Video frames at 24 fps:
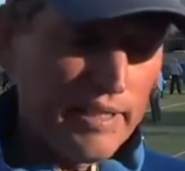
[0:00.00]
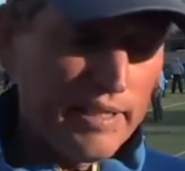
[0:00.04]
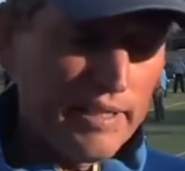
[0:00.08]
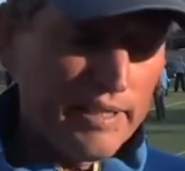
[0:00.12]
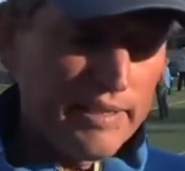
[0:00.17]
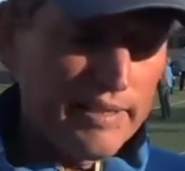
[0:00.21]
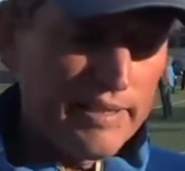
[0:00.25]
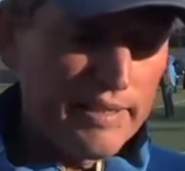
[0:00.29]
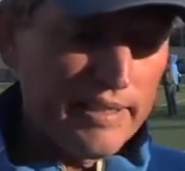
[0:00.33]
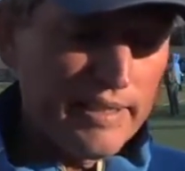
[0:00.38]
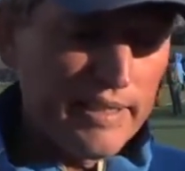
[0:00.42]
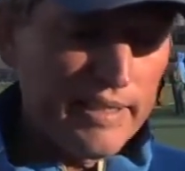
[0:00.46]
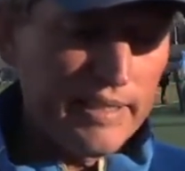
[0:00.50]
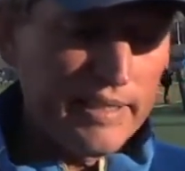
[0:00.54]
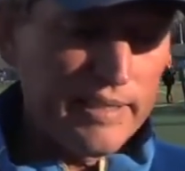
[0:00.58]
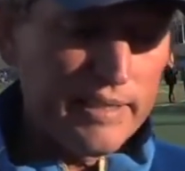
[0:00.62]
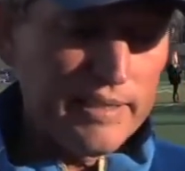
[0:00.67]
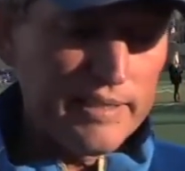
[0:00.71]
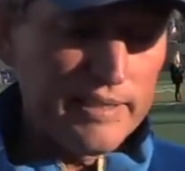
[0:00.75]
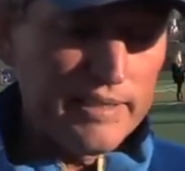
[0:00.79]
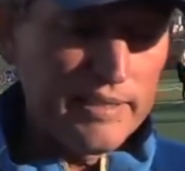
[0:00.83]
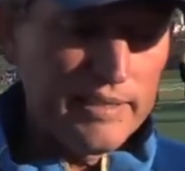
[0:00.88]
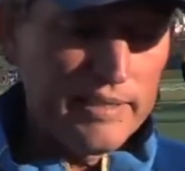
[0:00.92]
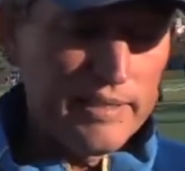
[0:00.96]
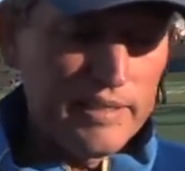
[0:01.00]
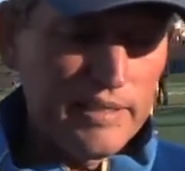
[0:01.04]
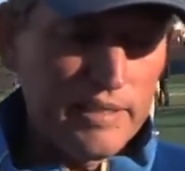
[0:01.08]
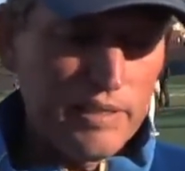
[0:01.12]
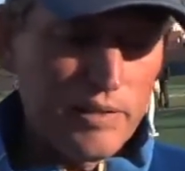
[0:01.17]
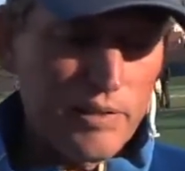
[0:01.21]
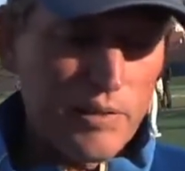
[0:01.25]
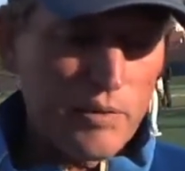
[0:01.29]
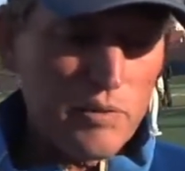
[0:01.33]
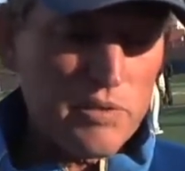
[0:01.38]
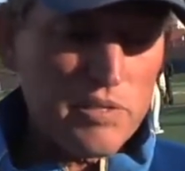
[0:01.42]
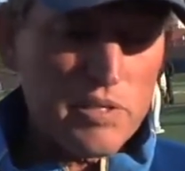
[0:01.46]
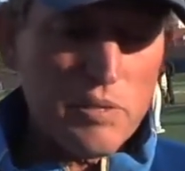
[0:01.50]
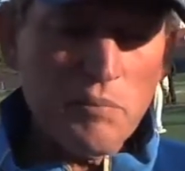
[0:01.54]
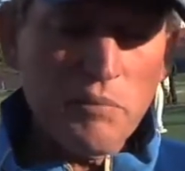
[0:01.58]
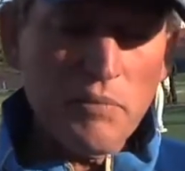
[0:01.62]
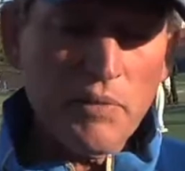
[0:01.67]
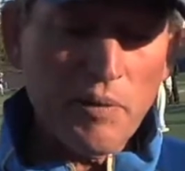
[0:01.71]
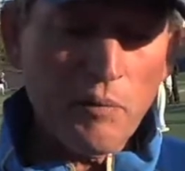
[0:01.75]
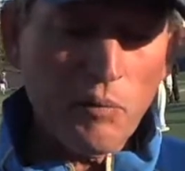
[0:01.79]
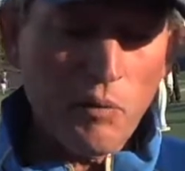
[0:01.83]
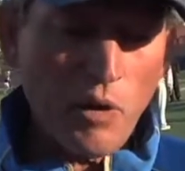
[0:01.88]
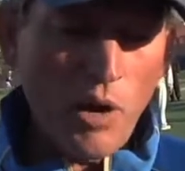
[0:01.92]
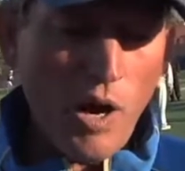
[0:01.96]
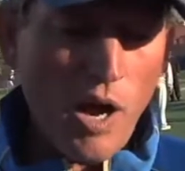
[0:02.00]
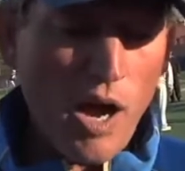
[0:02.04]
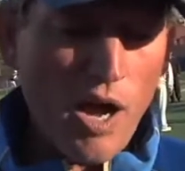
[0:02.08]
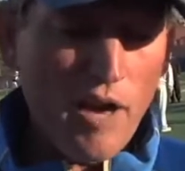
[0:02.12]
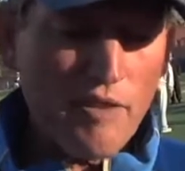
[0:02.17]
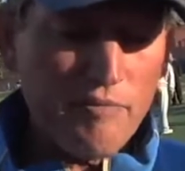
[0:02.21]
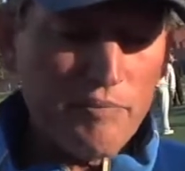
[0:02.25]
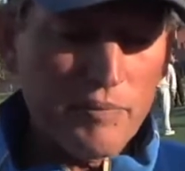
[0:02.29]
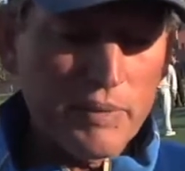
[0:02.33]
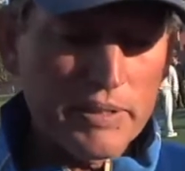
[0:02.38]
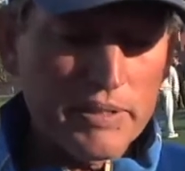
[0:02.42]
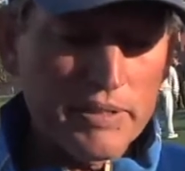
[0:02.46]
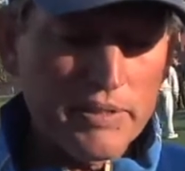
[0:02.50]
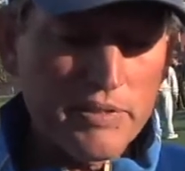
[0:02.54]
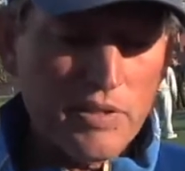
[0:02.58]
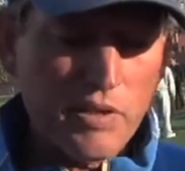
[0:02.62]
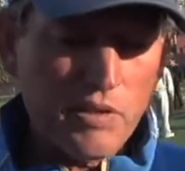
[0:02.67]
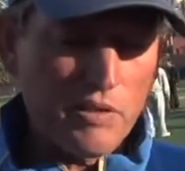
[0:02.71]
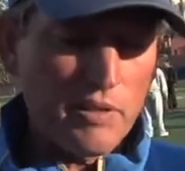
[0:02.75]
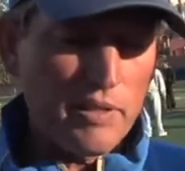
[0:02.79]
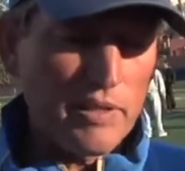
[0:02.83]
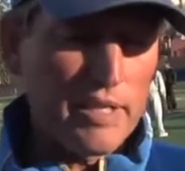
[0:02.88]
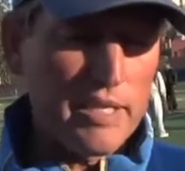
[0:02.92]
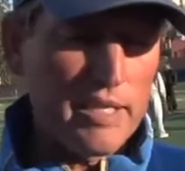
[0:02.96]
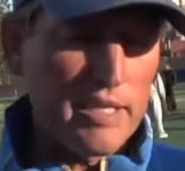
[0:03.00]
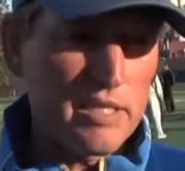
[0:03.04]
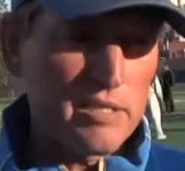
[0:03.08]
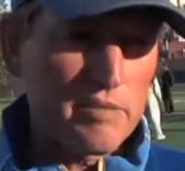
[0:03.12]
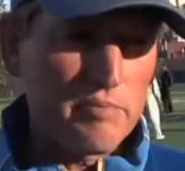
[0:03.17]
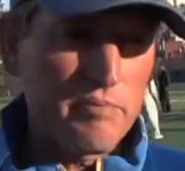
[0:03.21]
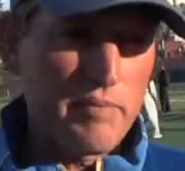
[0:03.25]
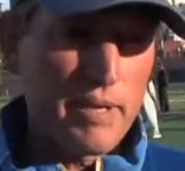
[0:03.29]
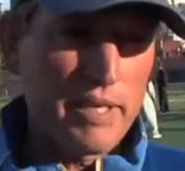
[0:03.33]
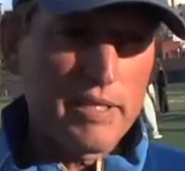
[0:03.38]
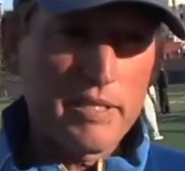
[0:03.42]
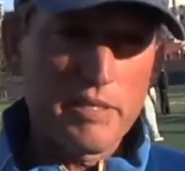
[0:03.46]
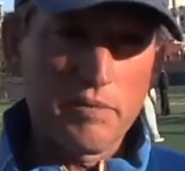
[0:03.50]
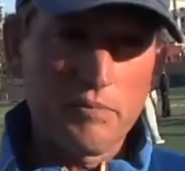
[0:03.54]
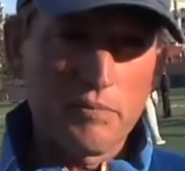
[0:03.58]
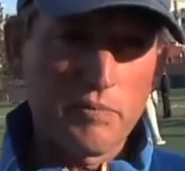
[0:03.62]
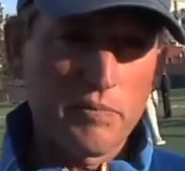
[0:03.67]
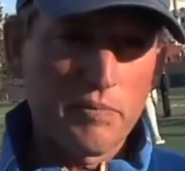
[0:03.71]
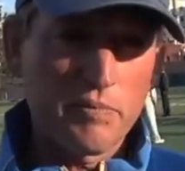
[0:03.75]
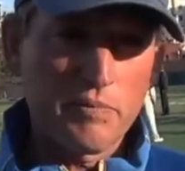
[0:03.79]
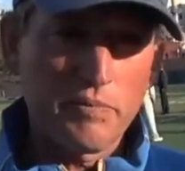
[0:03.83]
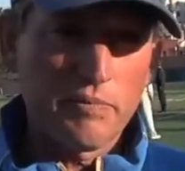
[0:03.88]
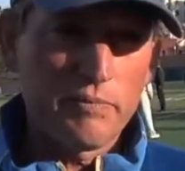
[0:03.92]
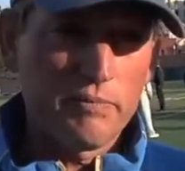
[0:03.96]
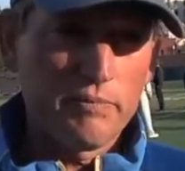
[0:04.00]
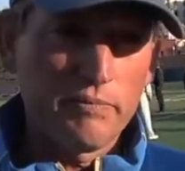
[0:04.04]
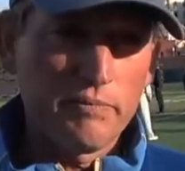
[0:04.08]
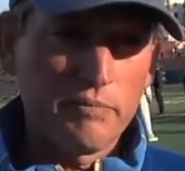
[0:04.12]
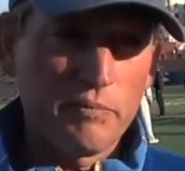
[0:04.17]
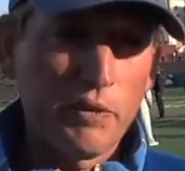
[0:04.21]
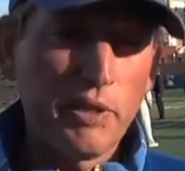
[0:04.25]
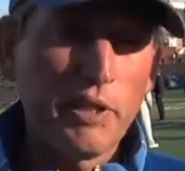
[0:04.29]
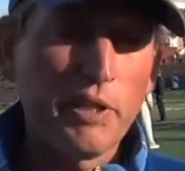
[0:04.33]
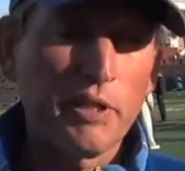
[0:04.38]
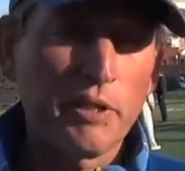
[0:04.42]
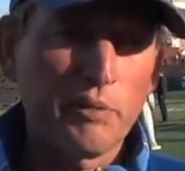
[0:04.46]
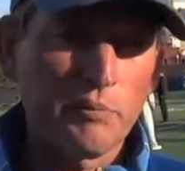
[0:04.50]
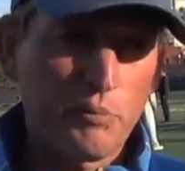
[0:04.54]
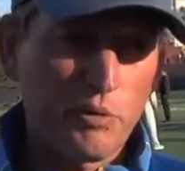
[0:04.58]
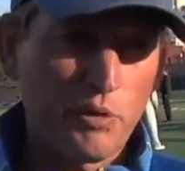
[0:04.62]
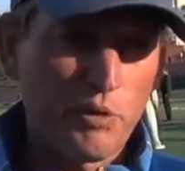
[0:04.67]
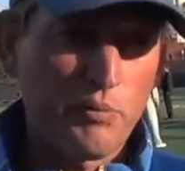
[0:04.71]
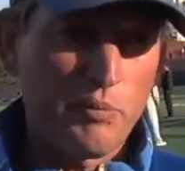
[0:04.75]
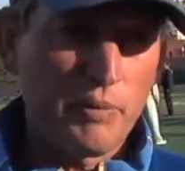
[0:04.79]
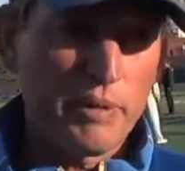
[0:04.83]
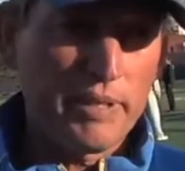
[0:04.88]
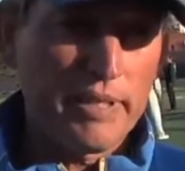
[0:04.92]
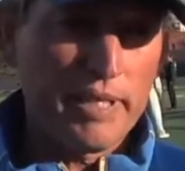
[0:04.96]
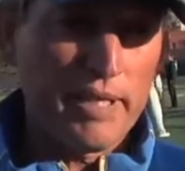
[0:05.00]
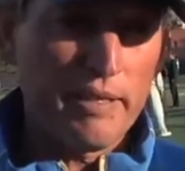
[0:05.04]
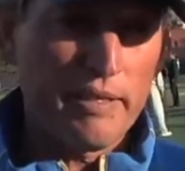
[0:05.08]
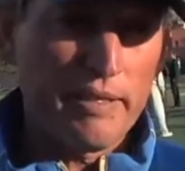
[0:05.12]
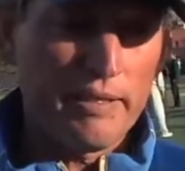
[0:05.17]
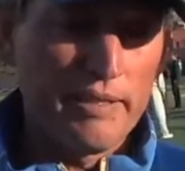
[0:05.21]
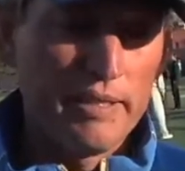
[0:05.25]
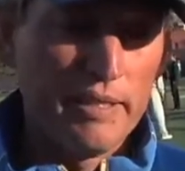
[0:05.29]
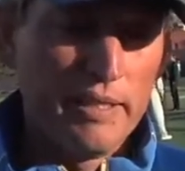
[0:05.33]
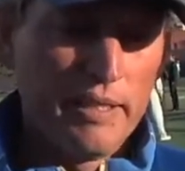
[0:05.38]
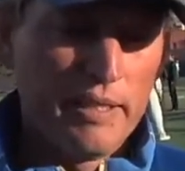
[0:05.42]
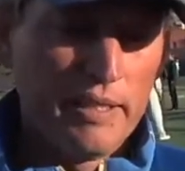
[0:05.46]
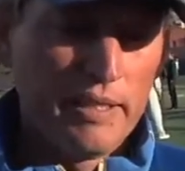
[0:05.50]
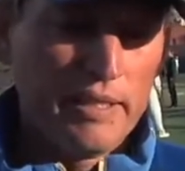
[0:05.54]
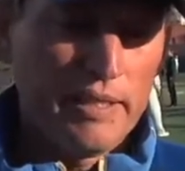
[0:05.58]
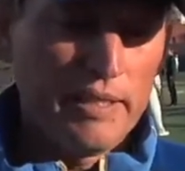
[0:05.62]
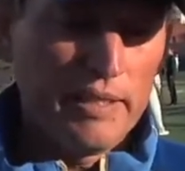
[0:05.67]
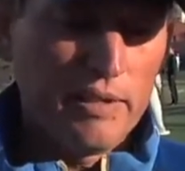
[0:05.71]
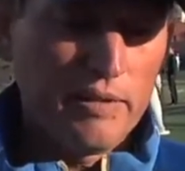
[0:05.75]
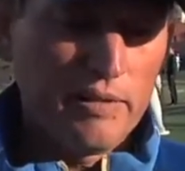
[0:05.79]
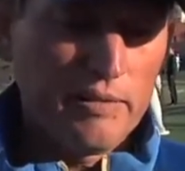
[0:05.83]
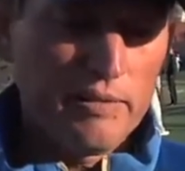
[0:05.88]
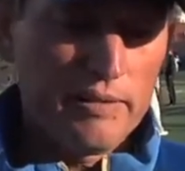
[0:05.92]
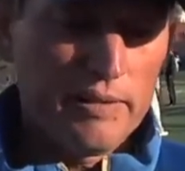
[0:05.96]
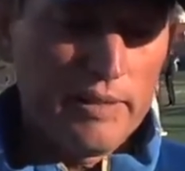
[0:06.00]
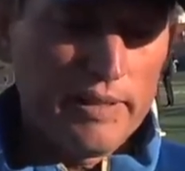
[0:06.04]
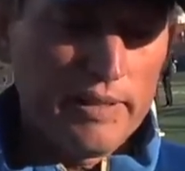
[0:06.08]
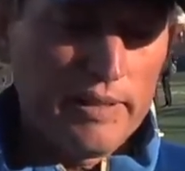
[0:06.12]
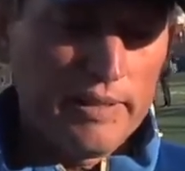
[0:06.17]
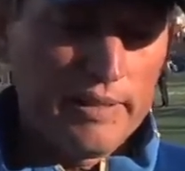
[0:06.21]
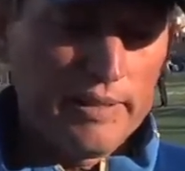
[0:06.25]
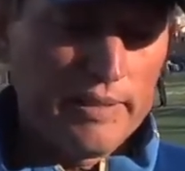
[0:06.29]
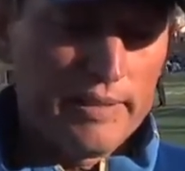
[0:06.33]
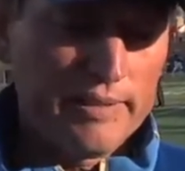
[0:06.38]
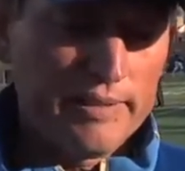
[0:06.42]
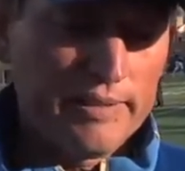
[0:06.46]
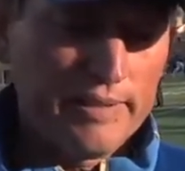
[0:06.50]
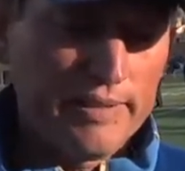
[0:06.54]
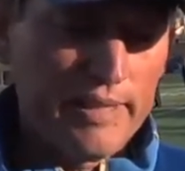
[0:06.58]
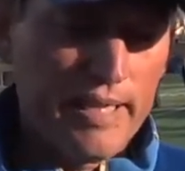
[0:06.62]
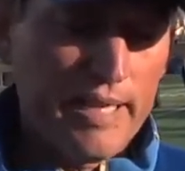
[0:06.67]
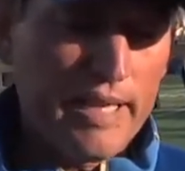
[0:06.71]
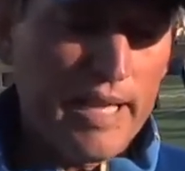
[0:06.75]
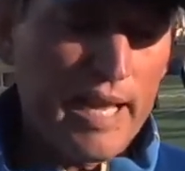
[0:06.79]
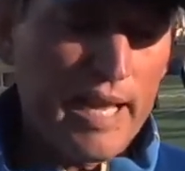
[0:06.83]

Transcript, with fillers: and uh, you know, there were some that were off, but certainly he's made some real improvement there. And you know, uh, he